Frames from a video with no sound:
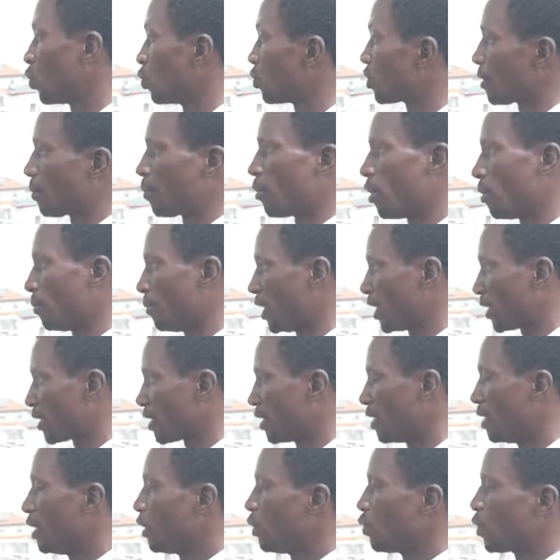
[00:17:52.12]
own republic.
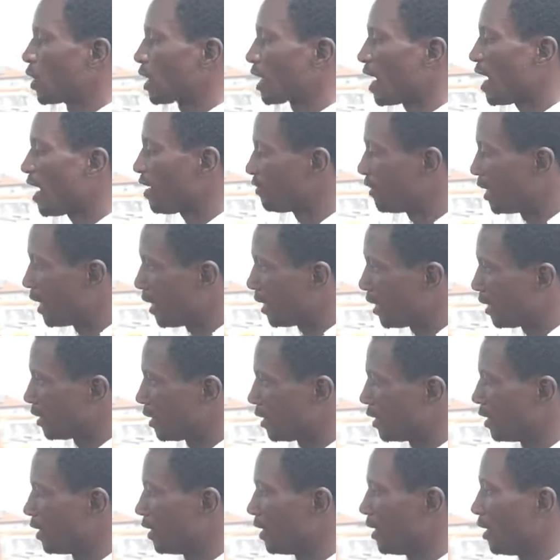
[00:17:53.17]
We can
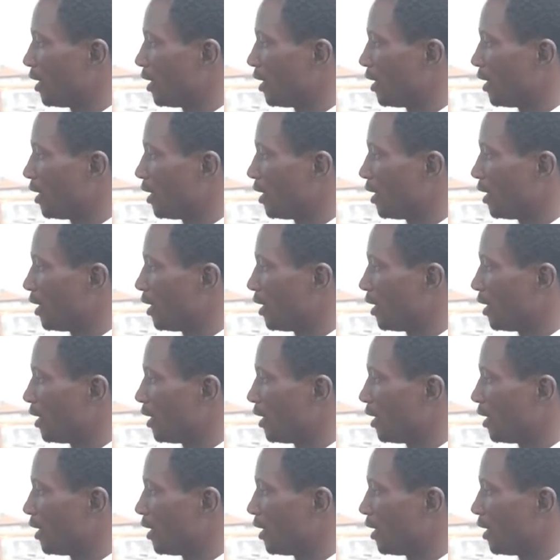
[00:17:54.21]
have